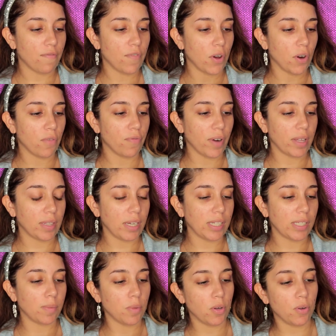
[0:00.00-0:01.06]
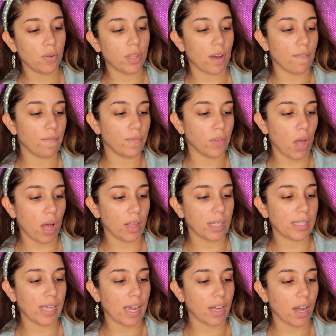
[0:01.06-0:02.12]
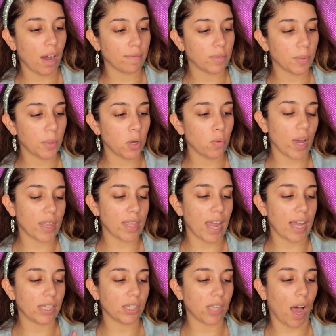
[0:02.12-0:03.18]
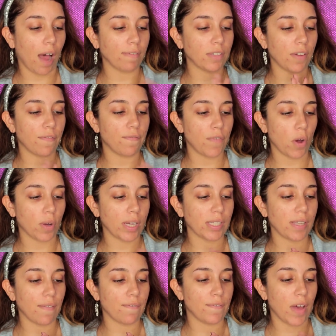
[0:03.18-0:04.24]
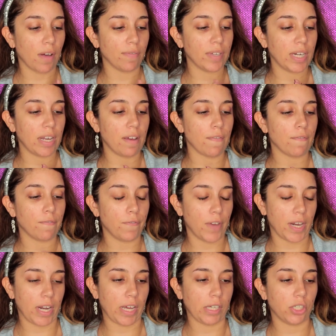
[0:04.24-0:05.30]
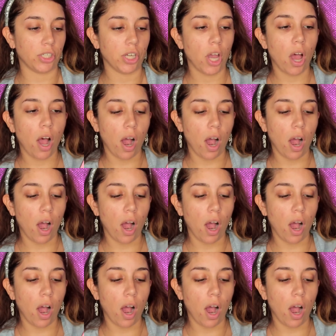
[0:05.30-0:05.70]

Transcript: Photo-friendly, smooth, flawless, and comfortable with a soft, focused, velvety finish.